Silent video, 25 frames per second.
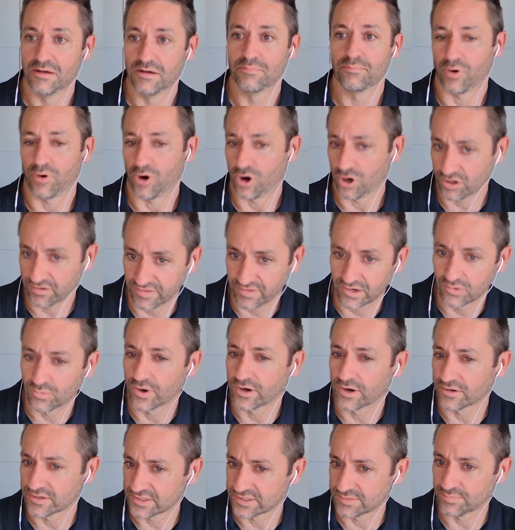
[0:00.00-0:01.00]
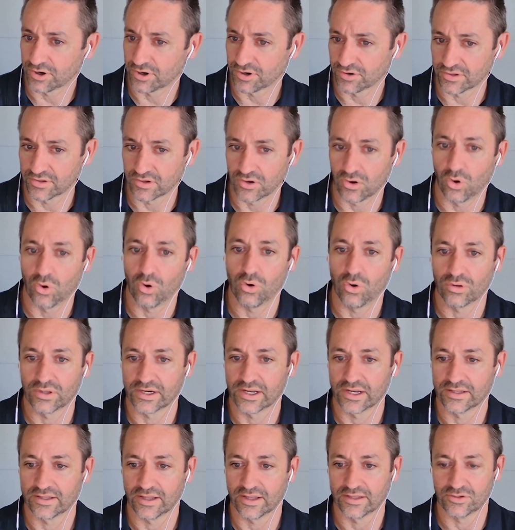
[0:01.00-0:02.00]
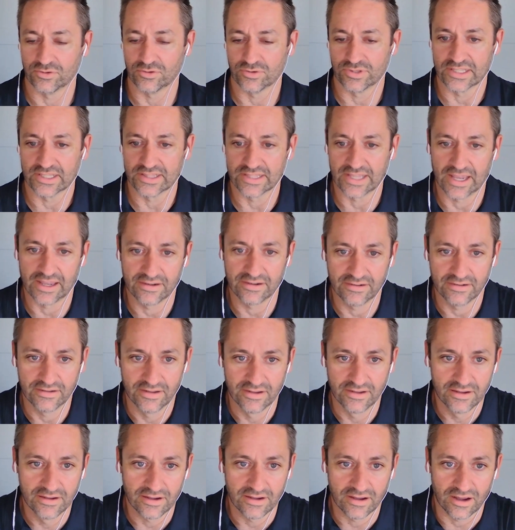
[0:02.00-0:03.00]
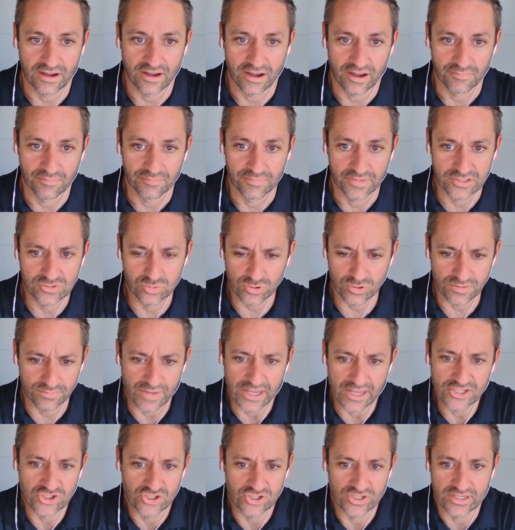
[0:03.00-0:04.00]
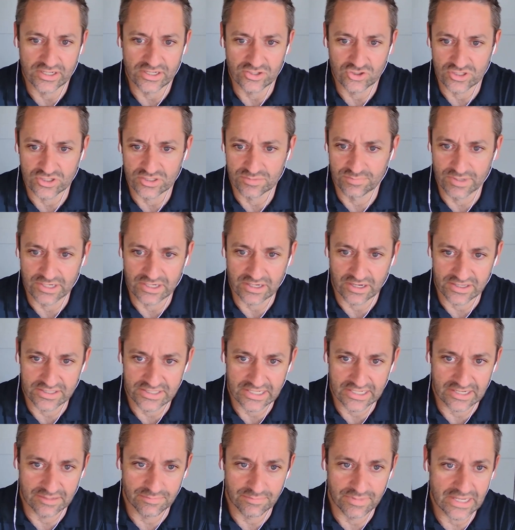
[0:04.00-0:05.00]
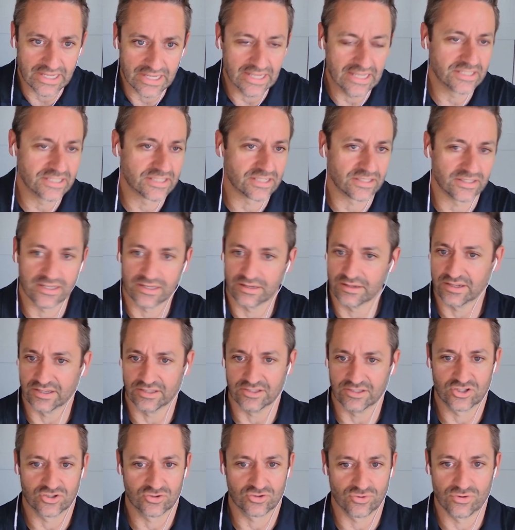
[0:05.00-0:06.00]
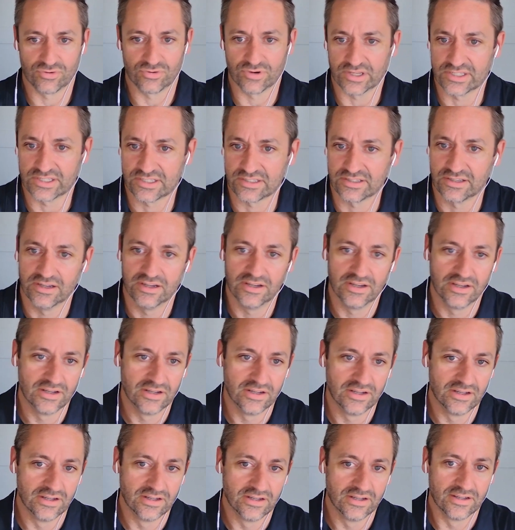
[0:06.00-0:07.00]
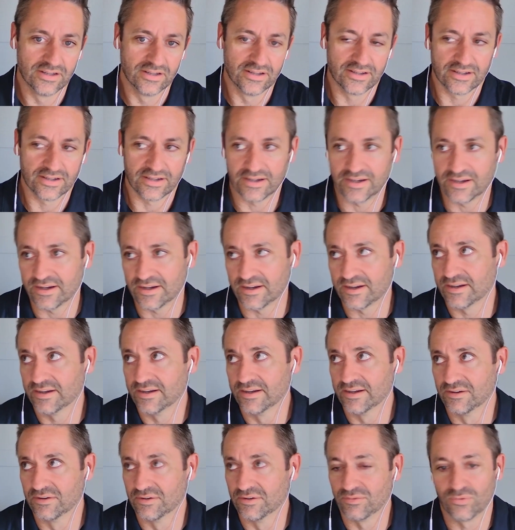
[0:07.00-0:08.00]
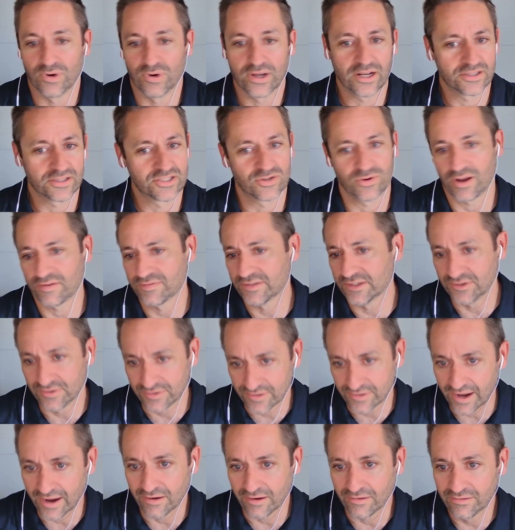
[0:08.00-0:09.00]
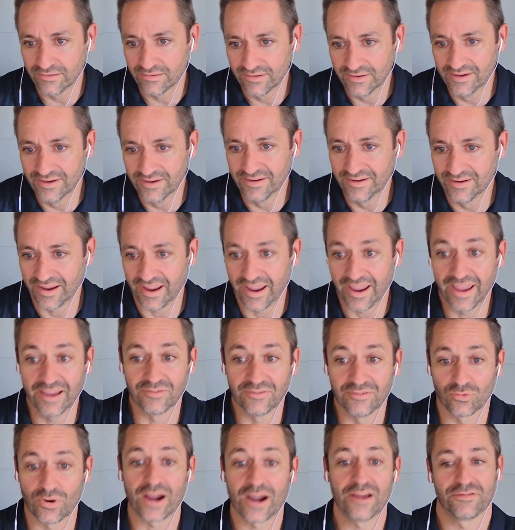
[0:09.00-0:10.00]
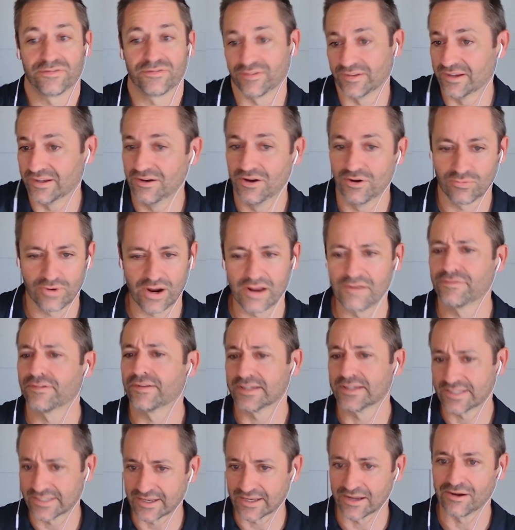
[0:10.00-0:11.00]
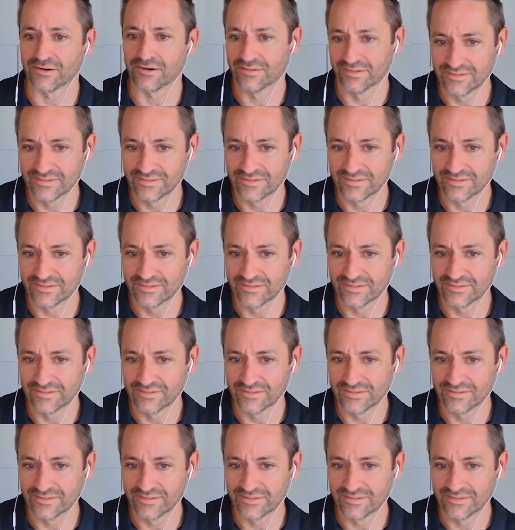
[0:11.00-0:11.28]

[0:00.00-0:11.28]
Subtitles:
part of the awareness and part of the goal. And I do think that it's worth mentioning, just because it can be easily construed as what else do I have to do now? And rightfully so.